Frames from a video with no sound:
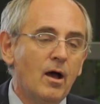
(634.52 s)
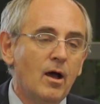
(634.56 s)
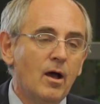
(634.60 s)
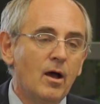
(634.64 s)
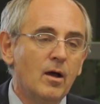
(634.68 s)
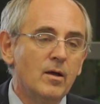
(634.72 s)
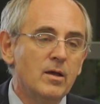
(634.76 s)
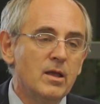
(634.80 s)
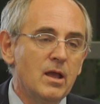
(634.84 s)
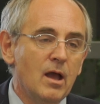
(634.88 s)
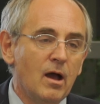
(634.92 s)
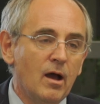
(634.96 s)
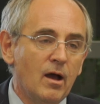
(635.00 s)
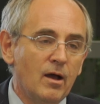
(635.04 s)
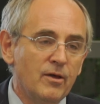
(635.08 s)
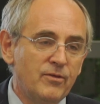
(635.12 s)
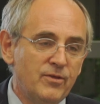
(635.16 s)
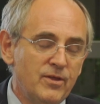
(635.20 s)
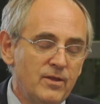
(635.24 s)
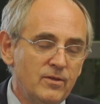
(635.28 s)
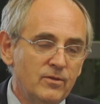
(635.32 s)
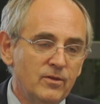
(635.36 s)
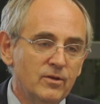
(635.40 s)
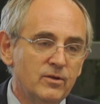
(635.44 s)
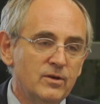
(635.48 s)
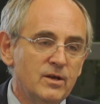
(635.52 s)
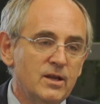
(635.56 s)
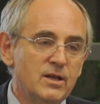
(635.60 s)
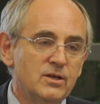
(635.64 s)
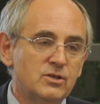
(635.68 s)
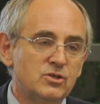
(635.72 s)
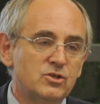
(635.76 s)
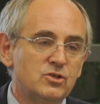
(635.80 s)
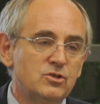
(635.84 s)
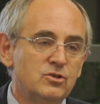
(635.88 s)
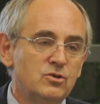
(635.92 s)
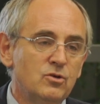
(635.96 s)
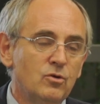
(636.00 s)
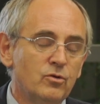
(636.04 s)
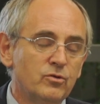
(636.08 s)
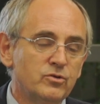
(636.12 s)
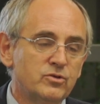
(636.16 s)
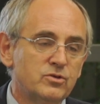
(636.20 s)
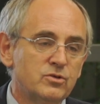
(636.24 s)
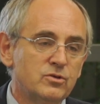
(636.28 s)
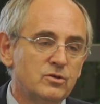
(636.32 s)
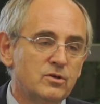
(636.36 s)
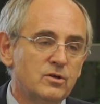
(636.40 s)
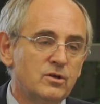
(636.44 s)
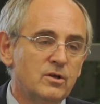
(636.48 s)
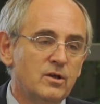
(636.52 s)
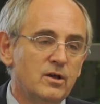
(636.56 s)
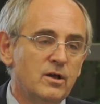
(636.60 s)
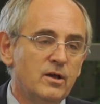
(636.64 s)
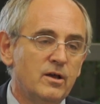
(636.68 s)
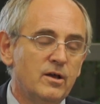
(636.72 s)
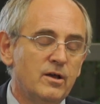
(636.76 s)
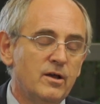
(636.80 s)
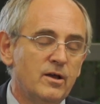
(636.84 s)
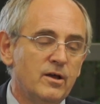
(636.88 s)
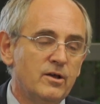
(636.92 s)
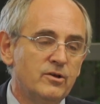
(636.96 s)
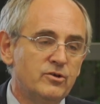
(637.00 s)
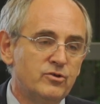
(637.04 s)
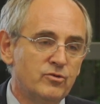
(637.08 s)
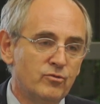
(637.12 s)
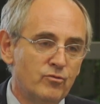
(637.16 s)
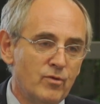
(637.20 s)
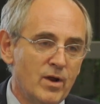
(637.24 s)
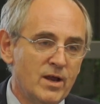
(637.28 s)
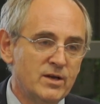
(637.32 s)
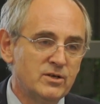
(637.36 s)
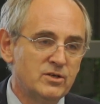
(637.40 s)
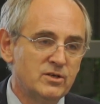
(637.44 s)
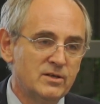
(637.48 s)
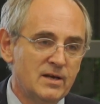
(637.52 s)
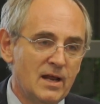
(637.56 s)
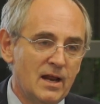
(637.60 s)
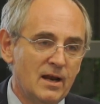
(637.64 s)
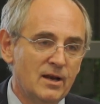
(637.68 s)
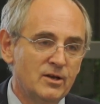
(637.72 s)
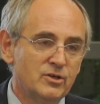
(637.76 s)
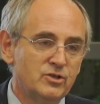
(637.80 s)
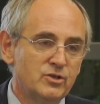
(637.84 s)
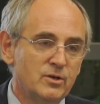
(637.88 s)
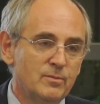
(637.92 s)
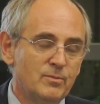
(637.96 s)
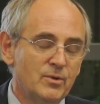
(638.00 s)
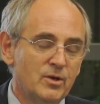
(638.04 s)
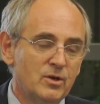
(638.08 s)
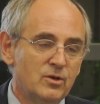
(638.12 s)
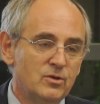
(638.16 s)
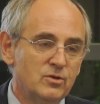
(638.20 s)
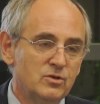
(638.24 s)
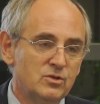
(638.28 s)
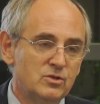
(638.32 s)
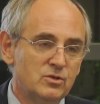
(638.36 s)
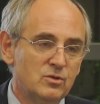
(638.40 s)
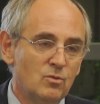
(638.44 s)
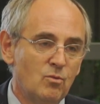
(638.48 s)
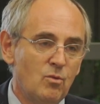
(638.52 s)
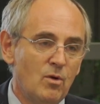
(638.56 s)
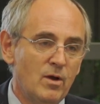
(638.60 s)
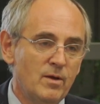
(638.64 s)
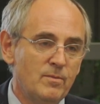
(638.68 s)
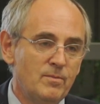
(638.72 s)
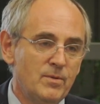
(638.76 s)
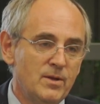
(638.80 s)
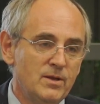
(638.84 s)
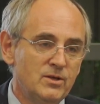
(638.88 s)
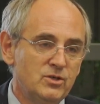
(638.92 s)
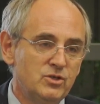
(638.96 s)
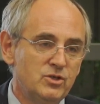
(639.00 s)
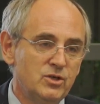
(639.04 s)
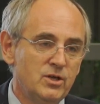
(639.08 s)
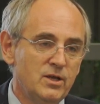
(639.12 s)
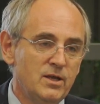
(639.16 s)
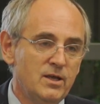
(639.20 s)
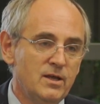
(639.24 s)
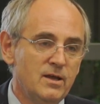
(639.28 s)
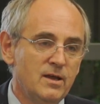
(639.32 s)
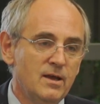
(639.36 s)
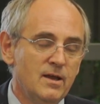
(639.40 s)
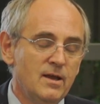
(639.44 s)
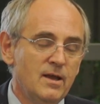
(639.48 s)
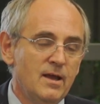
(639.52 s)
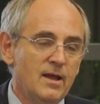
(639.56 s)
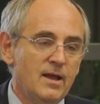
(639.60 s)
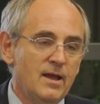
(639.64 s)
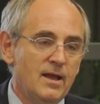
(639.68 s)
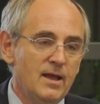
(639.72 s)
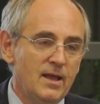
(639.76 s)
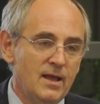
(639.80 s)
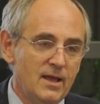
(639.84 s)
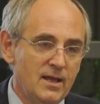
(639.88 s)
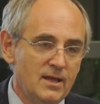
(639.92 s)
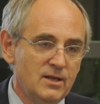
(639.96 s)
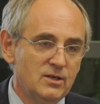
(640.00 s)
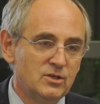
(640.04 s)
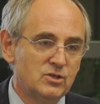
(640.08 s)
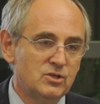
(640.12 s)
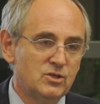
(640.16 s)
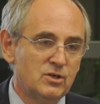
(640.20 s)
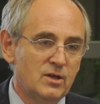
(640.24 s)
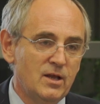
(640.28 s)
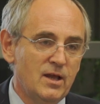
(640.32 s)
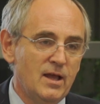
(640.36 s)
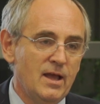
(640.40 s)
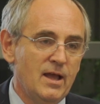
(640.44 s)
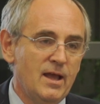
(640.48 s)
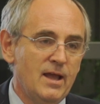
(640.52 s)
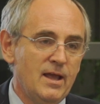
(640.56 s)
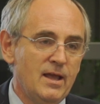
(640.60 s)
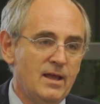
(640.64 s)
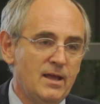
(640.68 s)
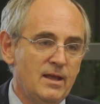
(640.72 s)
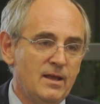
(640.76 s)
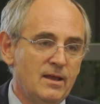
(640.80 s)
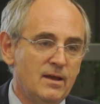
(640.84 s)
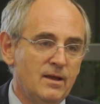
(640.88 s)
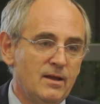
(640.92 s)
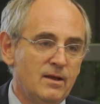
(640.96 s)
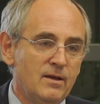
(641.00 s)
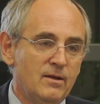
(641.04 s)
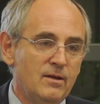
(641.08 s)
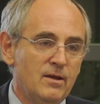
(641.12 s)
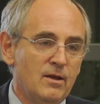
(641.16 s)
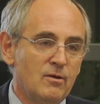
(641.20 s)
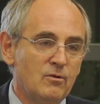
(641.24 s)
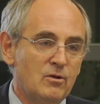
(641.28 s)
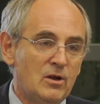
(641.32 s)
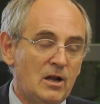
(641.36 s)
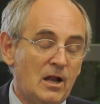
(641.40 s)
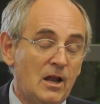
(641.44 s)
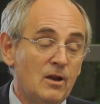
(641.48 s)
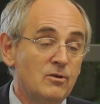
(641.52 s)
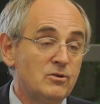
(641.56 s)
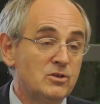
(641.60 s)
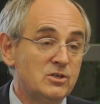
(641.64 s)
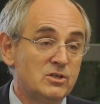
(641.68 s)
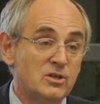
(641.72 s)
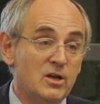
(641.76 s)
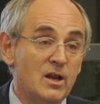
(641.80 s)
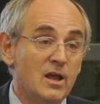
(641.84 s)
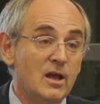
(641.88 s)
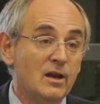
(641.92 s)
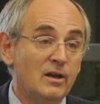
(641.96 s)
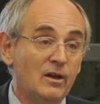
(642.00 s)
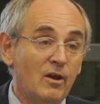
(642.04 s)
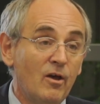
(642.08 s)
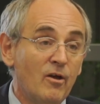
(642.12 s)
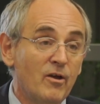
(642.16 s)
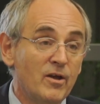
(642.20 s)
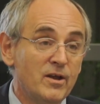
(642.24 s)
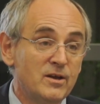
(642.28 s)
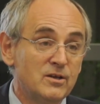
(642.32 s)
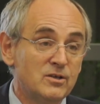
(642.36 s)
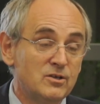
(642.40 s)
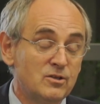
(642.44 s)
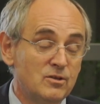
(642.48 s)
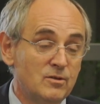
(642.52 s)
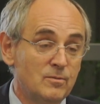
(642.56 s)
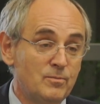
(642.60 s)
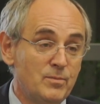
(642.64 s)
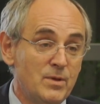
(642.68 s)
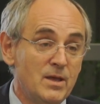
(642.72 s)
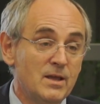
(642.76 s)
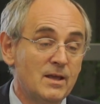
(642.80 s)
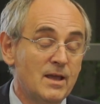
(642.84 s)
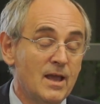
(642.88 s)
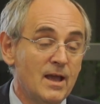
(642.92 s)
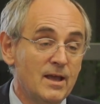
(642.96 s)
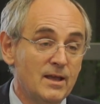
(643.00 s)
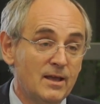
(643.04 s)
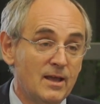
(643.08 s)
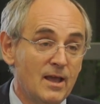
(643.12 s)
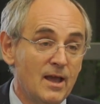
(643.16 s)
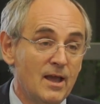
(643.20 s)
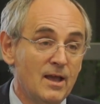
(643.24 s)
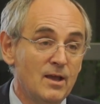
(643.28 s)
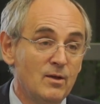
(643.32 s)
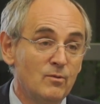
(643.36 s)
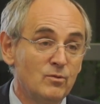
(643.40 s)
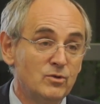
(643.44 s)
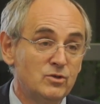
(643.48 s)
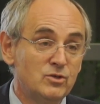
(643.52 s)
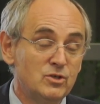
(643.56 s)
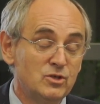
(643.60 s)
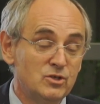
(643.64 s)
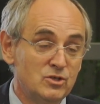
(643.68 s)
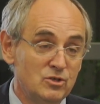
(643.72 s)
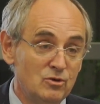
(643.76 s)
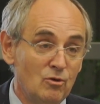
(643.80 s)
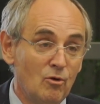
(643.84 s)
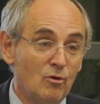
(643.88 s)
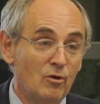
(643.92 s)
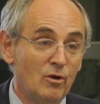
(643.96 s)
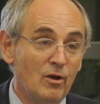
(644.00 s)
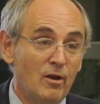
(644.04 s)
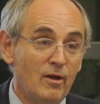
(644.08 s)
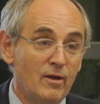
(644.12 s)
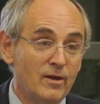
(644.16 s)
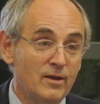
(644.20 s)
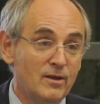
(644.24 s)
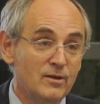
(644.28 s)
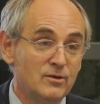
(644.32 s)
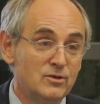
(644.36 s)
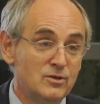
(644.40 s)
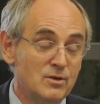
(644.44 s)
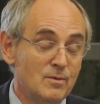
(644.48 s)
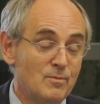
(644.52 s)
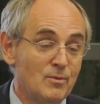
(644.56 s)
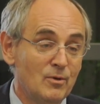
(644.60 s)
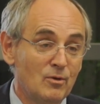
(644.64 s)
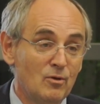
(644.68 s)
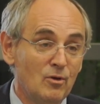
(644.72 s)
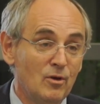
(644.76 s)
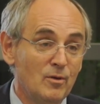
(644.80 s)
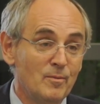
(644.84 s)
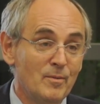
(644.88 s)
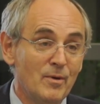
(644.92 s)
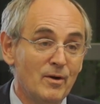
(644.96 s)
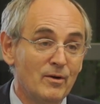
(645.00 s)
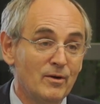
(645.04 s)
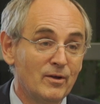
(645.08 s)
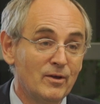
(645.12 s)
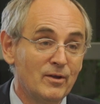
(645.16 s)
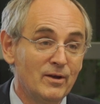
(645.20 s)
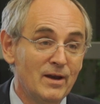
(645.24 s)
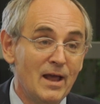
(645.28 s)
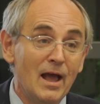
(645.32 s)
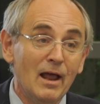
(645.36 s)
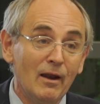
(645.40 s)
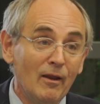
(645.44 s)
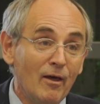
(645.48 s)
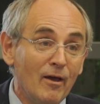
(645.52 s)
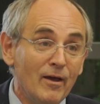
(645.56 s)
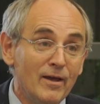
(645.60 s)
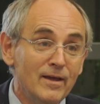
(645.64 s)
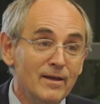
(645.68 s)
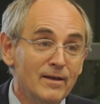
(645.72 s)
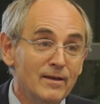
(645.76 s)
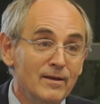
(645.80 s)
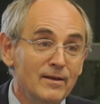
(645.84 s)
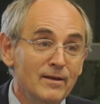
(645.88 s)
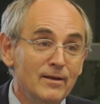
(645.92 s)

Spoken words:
I think that it's not a direct analogy because the YPG is closely aligned to the PKK, which is not like a typical American ally.